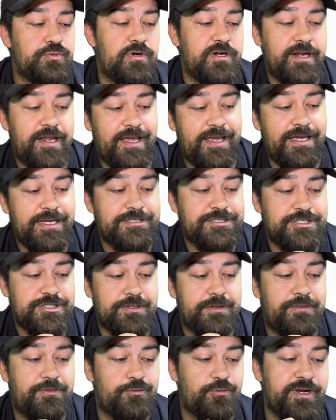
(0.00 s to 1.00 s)
one H
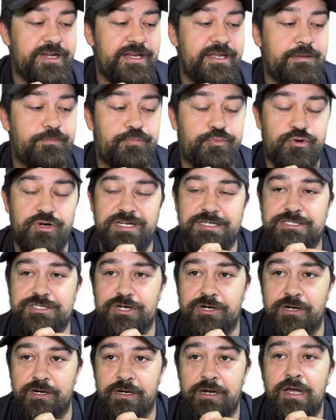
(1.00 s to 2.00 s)
three D
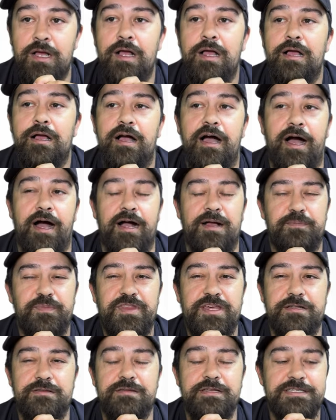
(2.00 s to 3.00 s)
printer um,
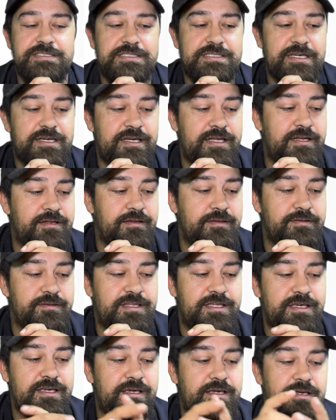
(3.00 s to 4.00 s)
that listed
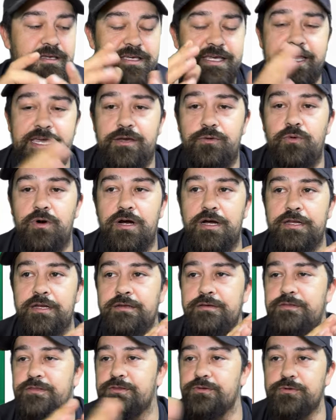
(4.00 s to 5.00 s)
the K
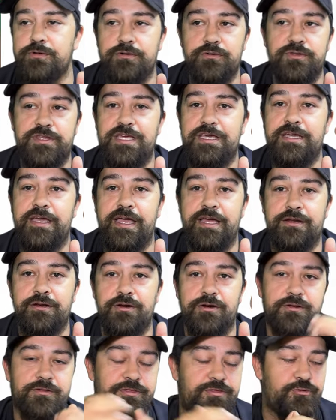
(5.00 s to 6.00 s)
one through the
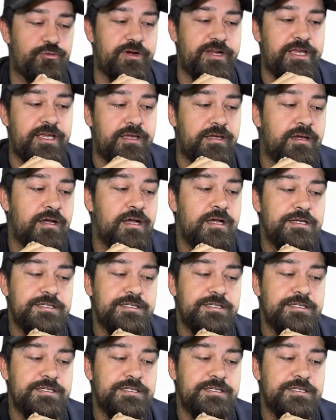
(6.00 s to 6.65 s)
Ender three.